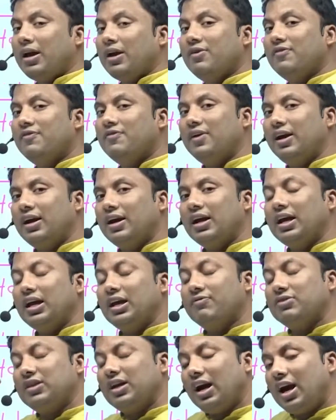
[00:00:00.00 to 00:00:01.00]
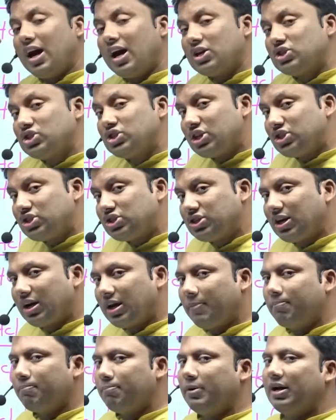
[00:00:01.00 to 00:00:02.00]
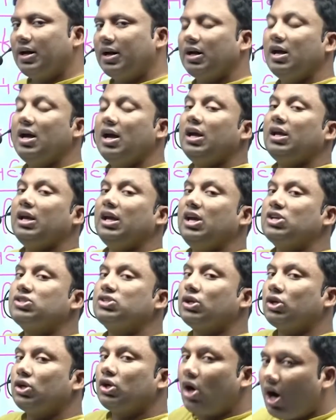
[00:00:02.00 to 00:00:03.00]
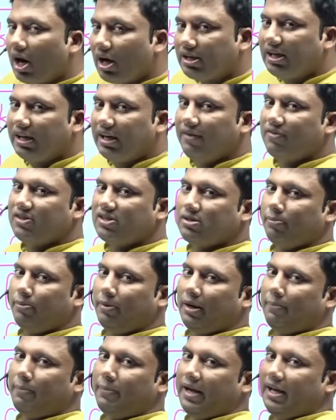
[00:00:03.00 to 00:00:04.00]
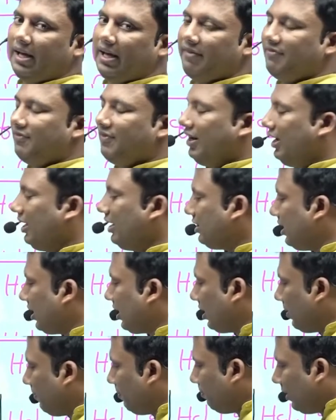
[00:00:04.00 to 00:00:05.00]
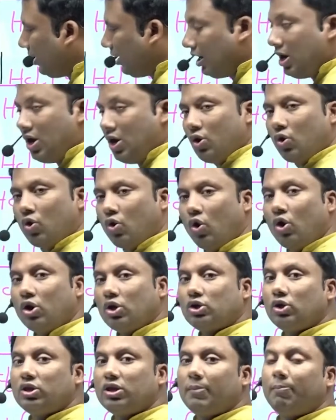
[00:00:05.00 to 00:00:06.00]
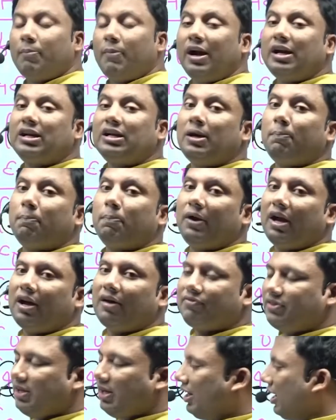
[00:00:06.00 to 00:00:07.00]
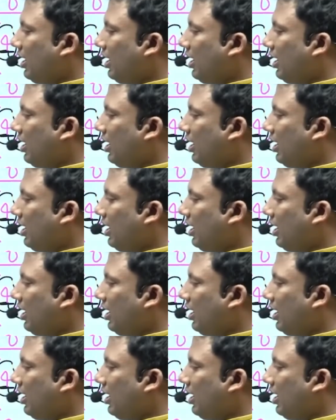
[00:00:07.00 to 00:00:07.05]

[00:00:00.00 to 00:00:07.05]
I will, if the largest number is not divisible by every other number, go to the multiple of the